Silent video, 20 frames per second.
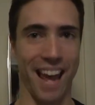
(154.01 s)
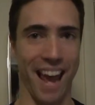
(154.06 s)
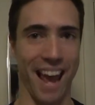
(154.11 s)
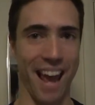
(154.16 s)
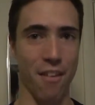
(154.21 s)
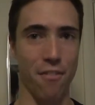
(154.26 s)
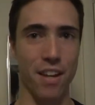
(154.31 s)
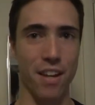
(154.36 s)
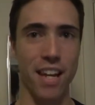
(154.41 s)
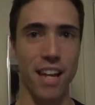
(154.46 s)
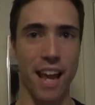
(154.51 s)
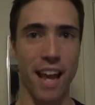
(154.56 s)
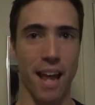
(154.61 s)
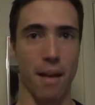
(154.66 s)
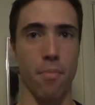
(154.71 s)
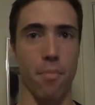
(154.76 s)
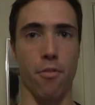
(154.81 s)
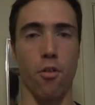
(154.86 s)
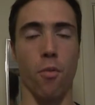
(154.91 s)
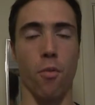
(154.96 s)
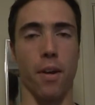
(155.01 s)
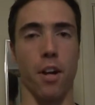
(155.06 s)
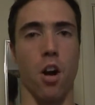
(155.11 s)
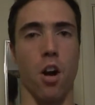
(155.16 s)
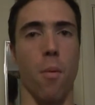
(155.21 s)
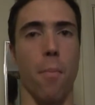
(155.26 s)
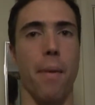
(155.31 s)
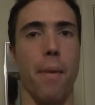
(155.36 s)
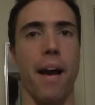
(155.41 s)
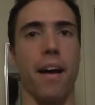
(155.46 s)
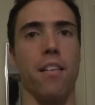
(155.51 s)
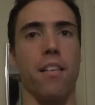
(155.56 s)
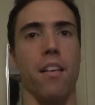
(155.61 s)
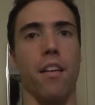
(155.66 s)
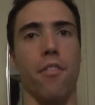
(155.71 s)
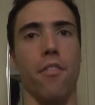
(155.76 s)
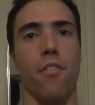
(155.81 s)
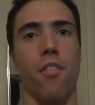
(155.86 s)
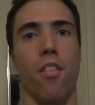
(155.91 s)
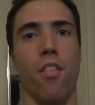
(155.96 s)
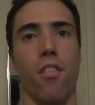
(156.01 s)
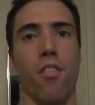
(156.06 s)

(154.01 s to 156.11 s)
heavy and performing compound lifts.